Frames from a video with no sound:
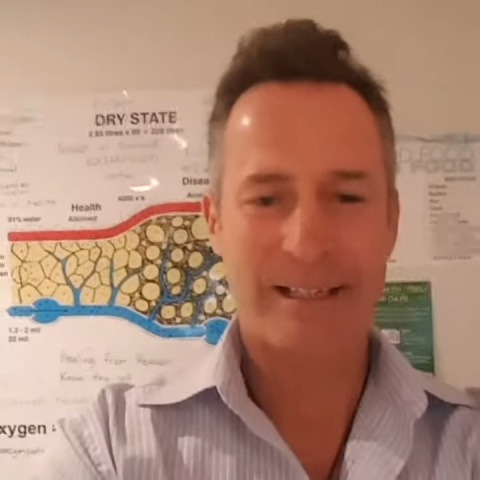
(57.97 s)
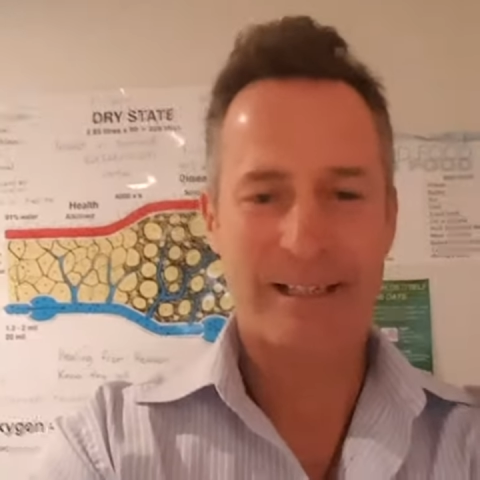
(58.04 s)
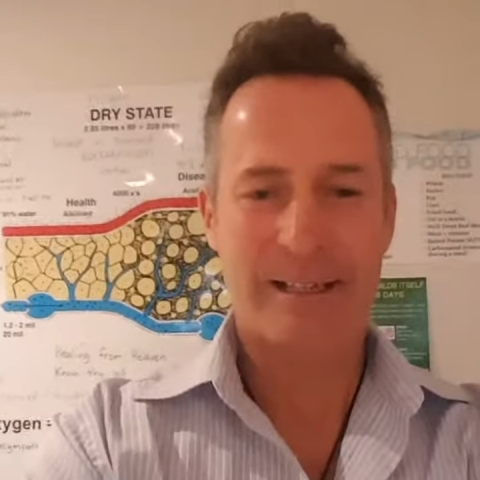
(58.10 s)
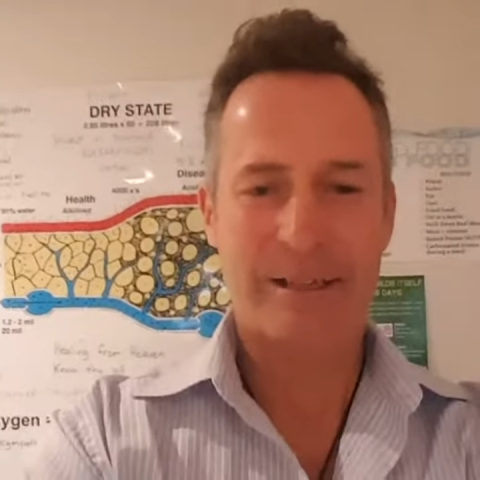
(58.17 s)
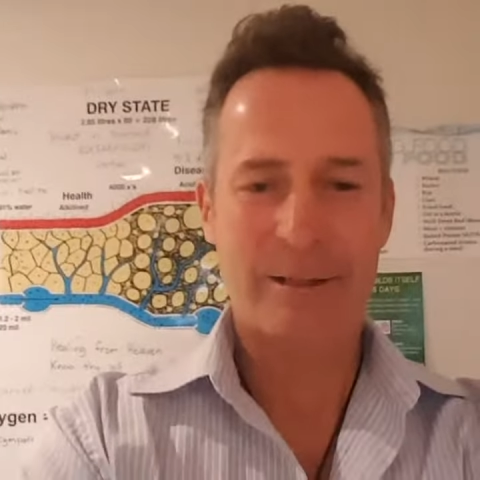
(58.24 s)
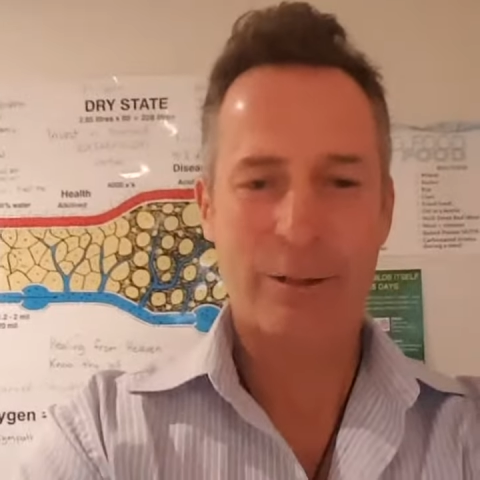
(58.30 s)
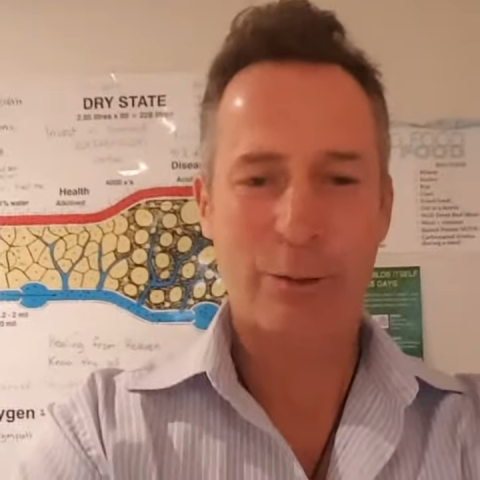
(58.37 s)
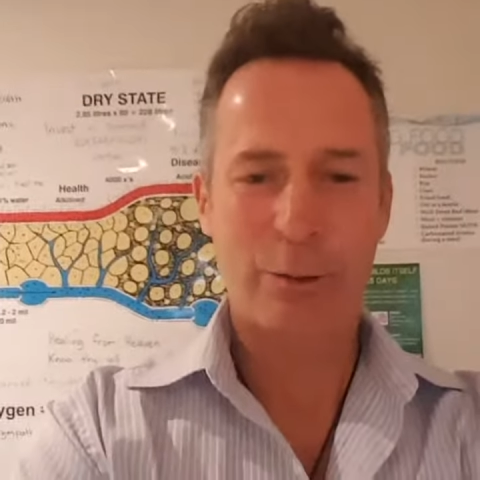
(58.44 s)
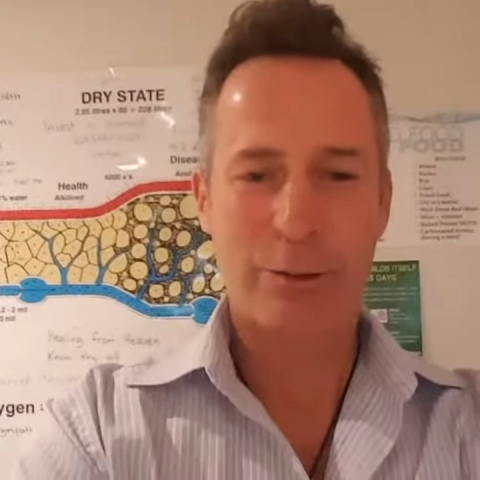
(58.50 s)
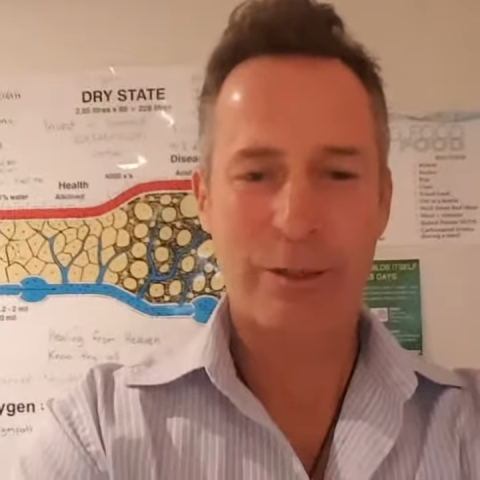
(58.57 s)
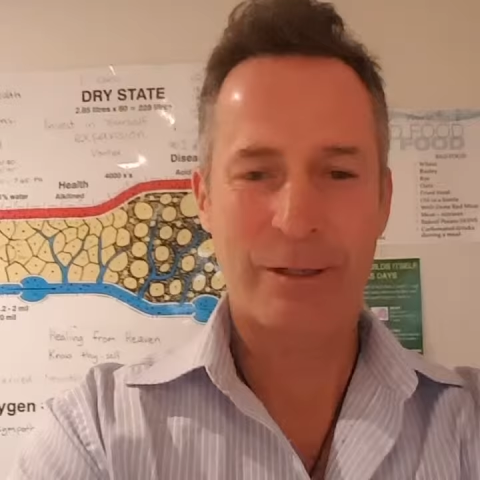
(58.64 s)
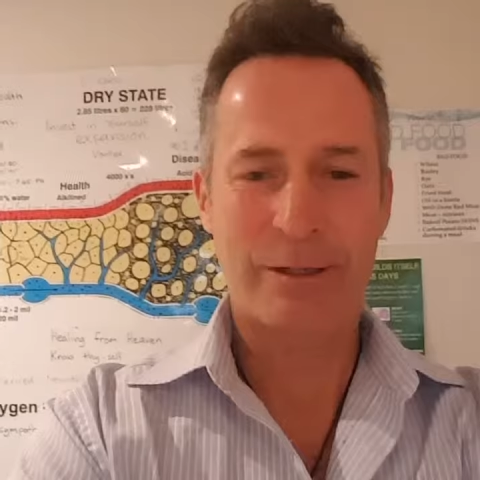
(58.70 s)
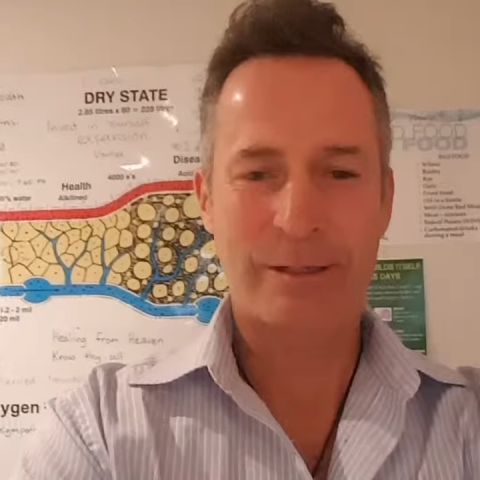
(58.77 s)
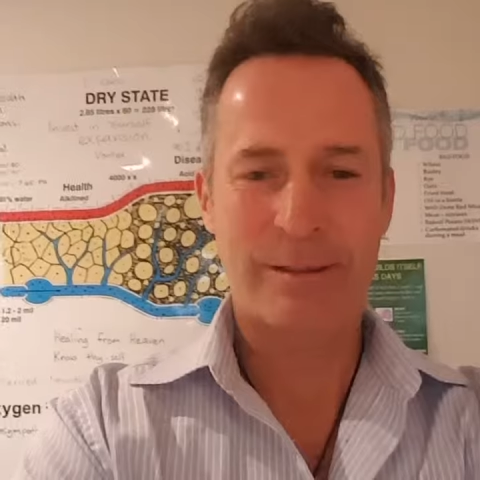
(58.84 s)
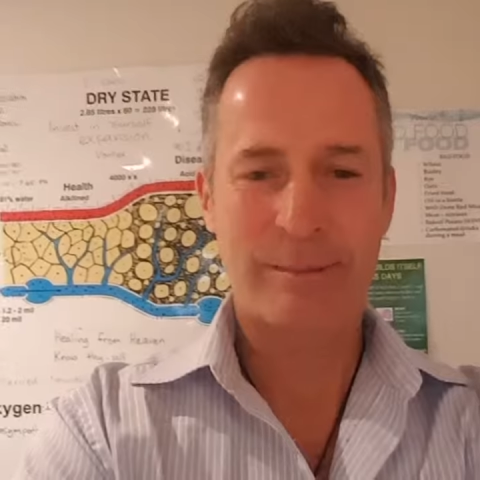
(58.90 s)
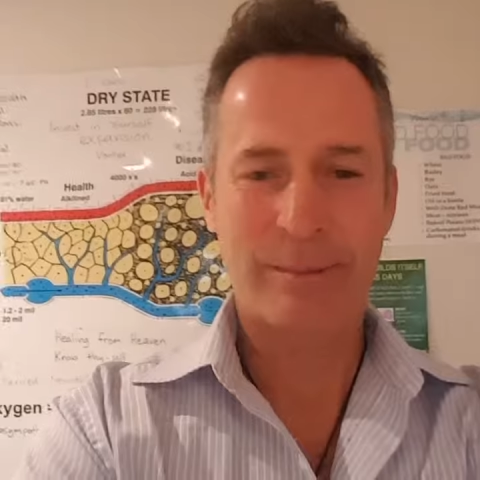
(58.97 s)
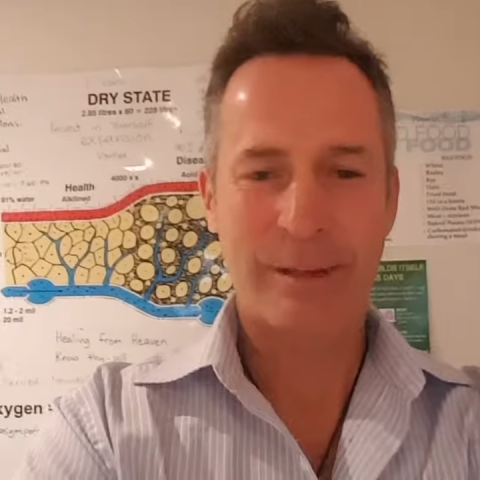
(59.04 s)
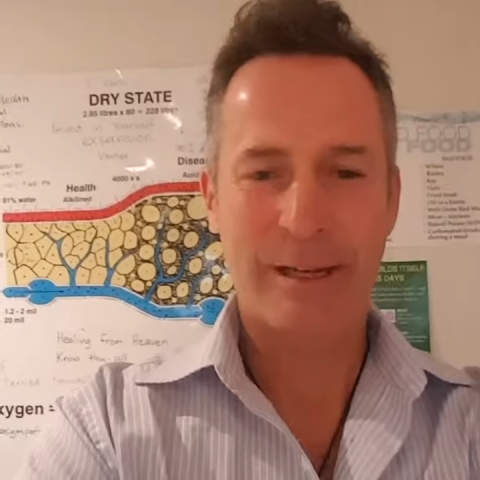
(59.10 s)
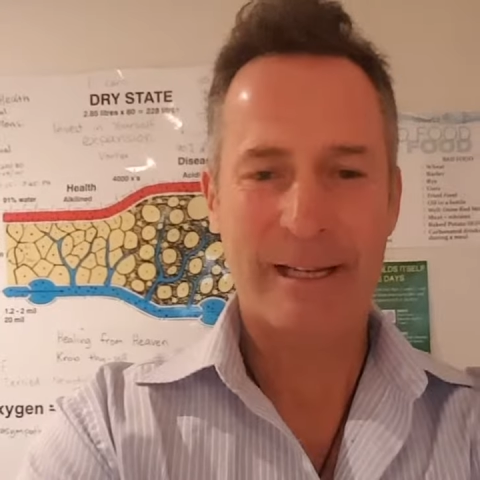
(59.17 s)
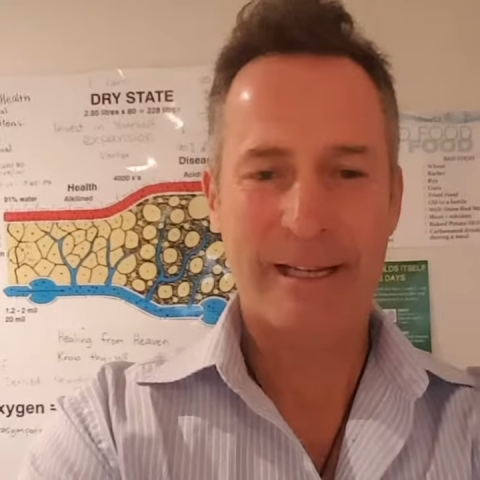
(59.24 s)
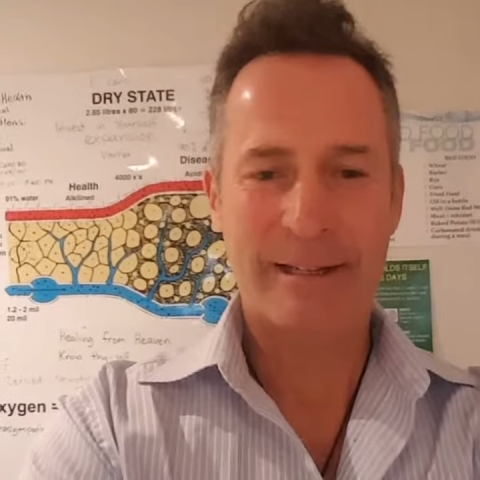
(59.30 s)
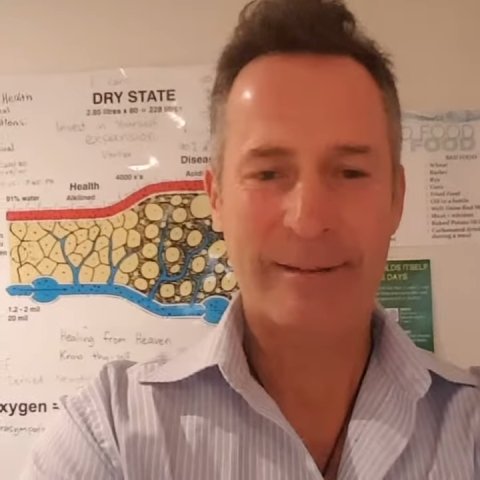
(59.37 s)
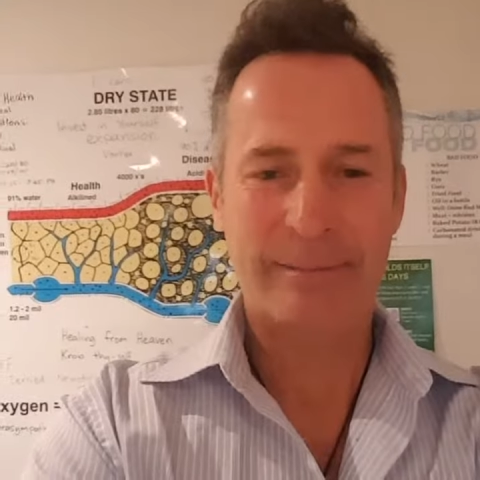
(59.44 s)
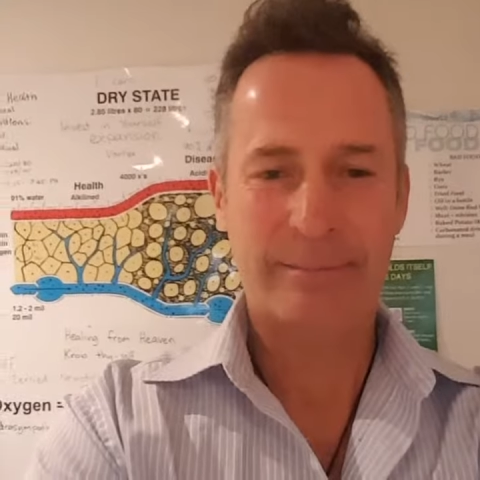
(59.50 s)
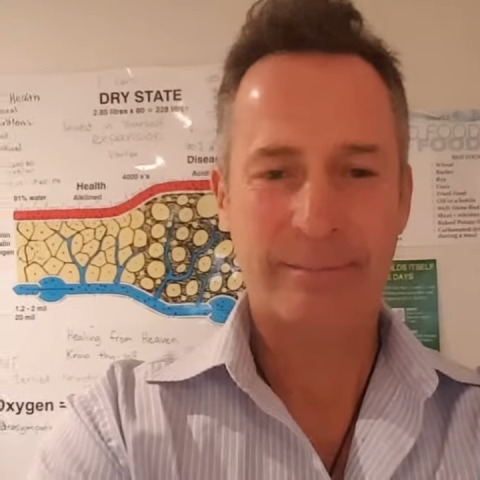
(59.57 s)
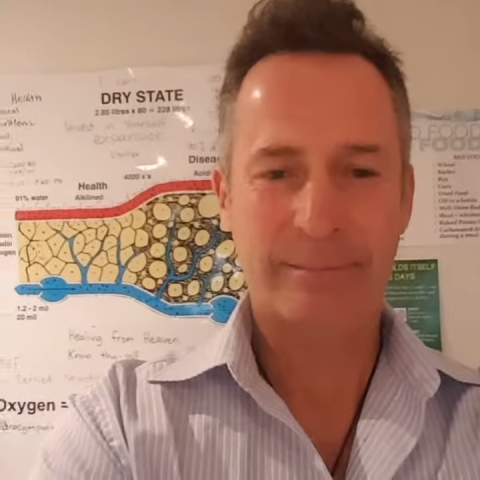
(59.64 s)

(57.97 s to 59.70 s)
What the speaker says: So talk soon. Bye.